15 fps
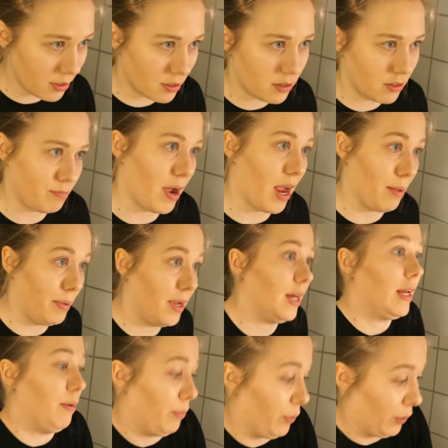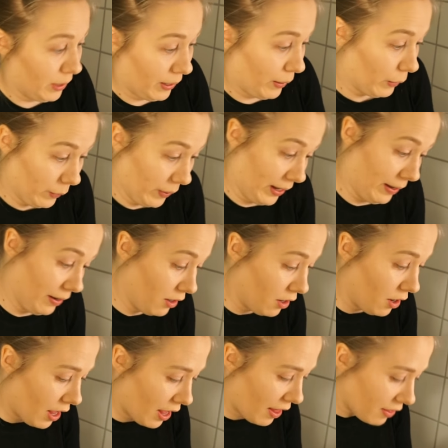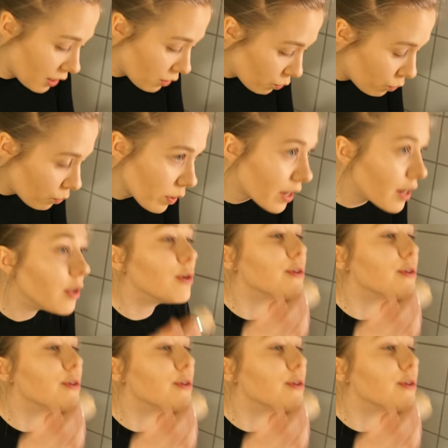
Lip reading: just my opinion, but like, okay. And then, oh, we can